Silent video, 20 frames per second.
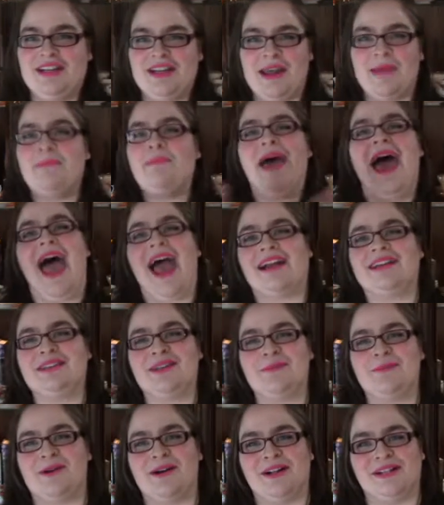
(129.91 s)
impact
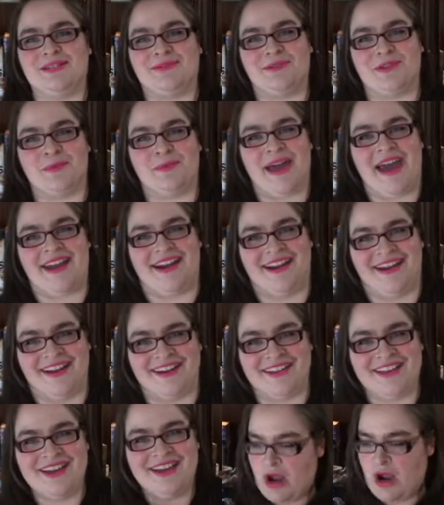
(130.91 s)
the world for the
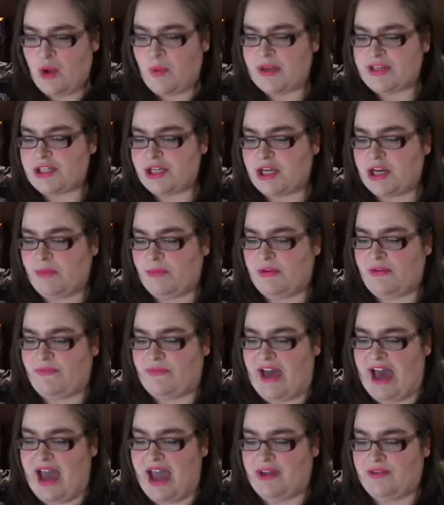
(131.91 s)
better. Question number
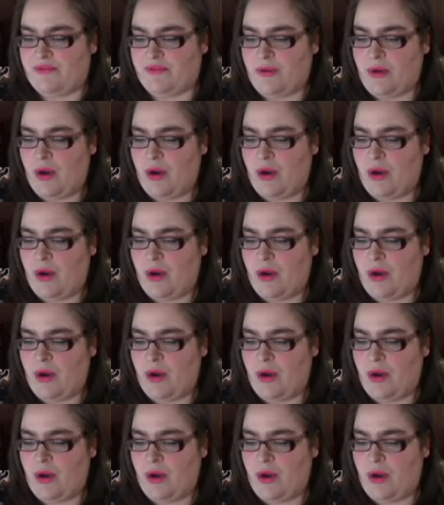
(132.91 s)
5.